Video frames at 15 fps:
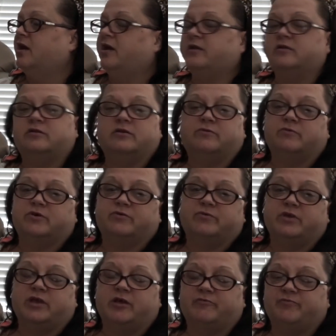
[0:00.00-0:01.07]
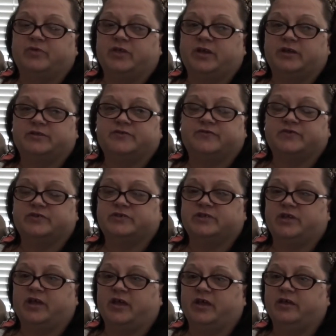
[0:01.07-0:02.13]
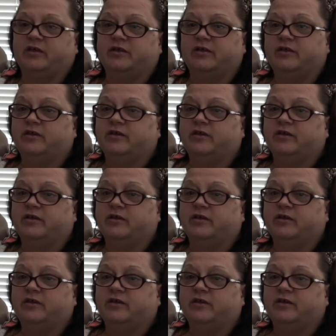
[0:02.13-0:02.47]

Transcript: I don't know what we have planned for today.